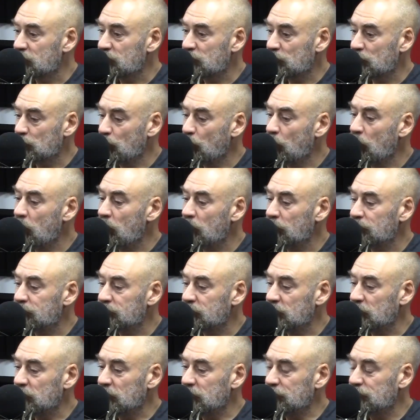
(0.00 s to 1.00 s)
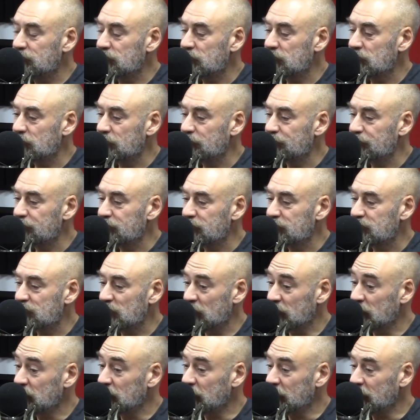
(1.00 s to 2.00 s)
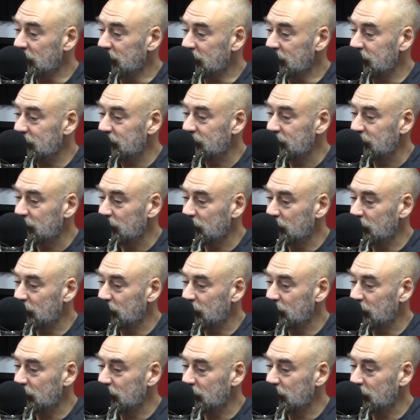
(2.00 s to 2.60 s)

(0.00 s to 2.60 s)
squad is suddenly